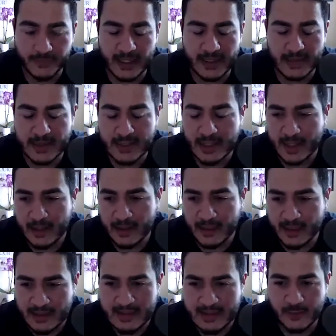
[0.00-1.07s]
And
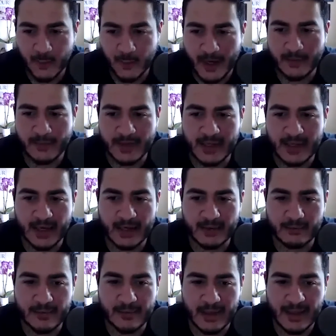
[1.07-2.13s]
this is when I
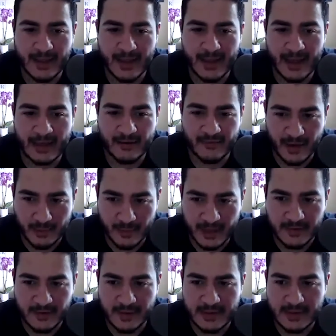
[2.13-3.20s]
became an
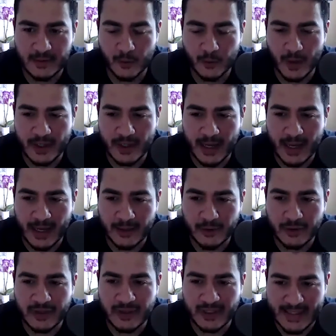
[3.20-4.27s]
environmentalist, when I
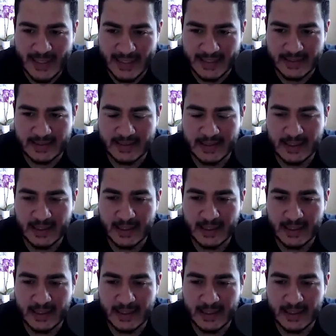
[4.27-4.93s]
could connect